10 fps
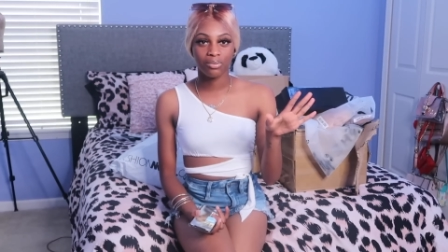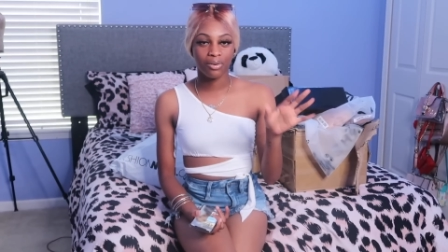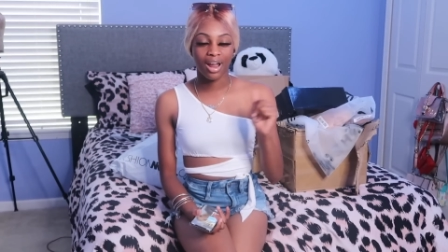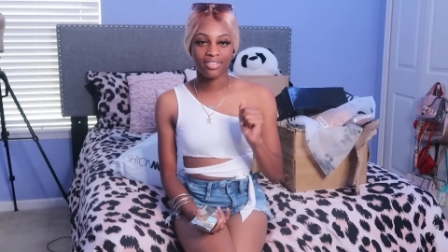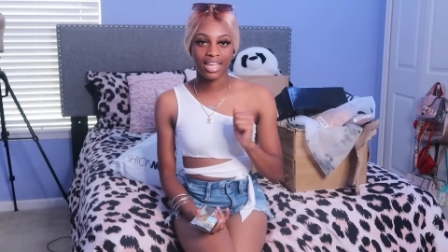
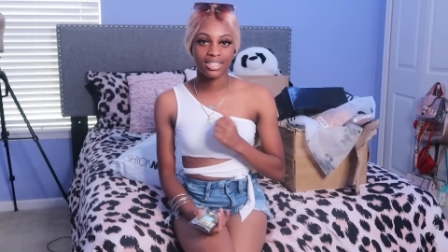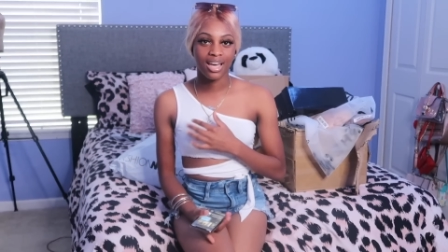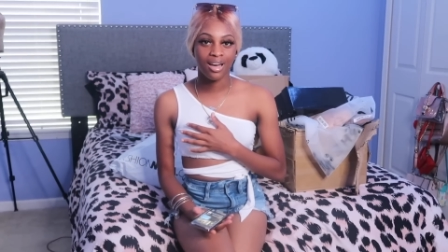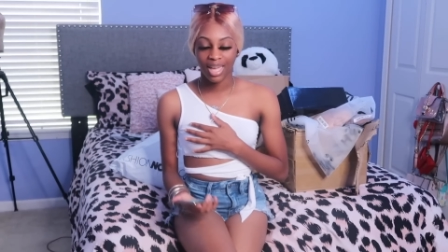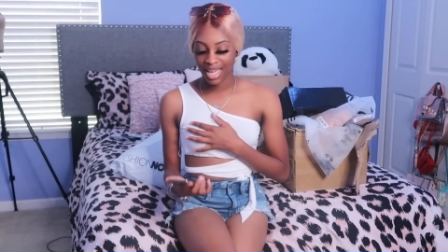around that
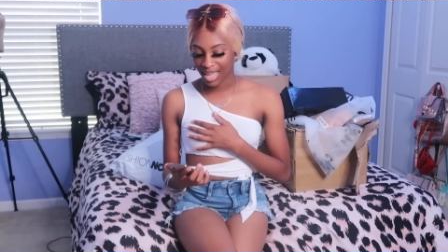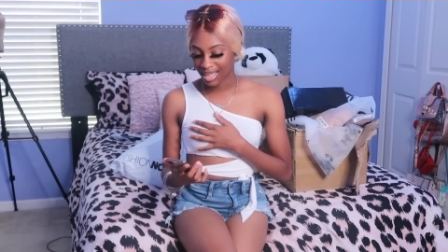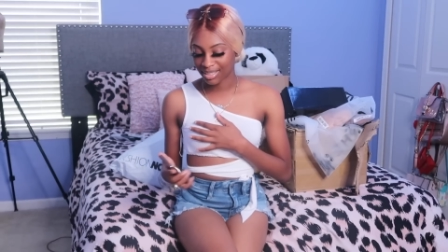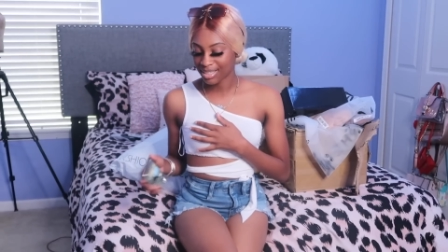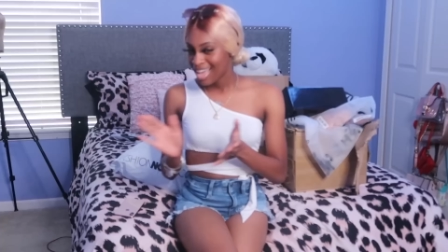time,
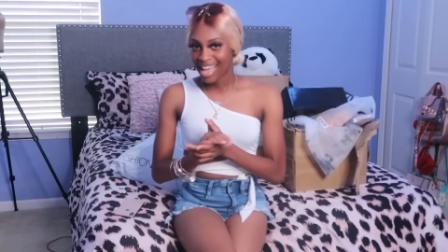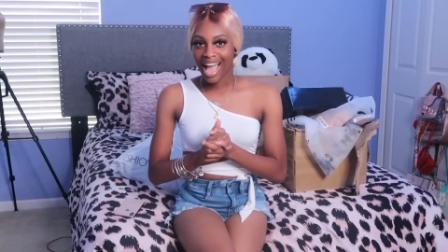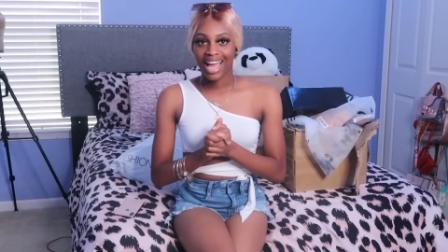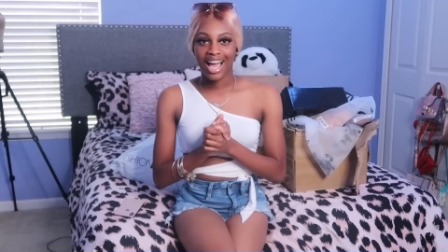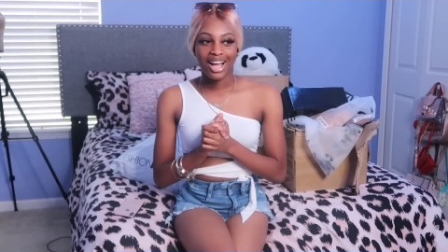and
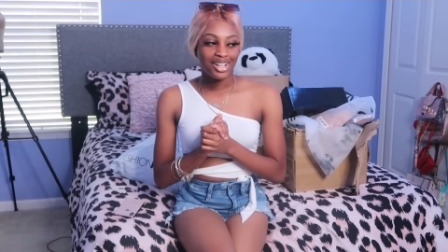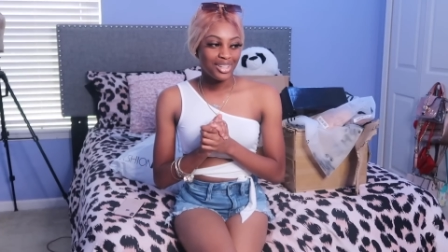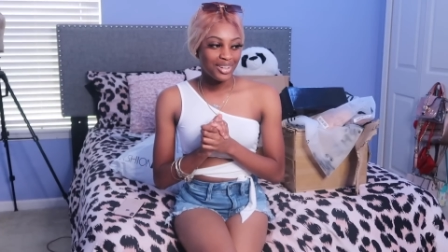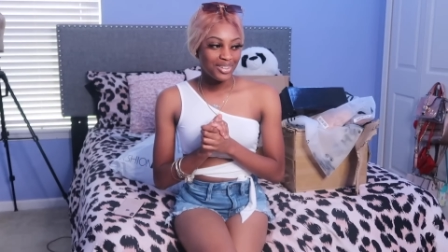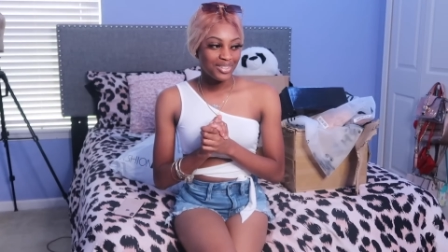I got
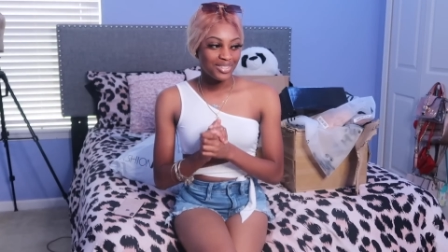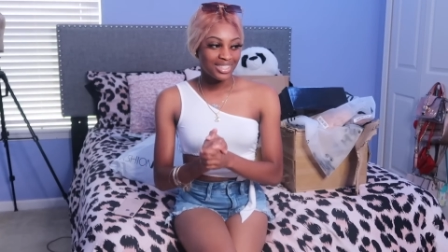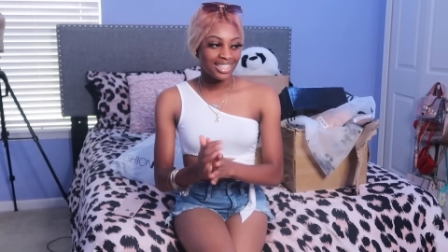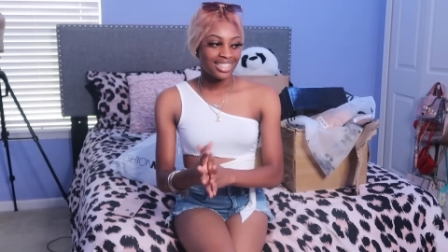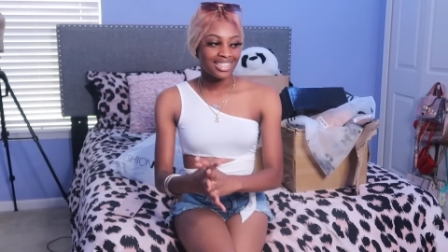clothes
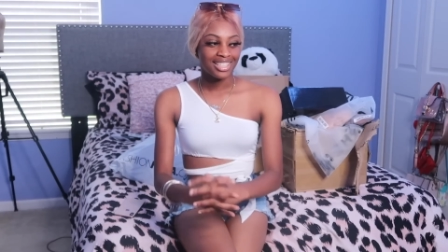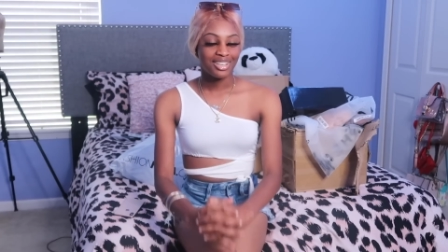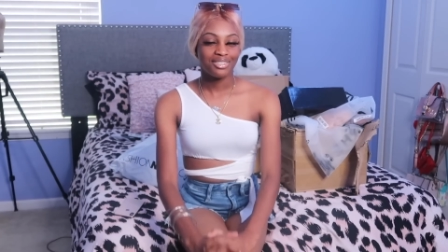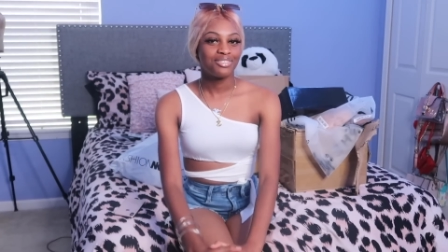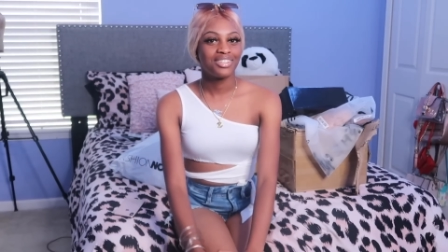and
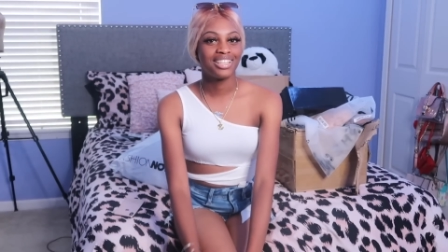stuff,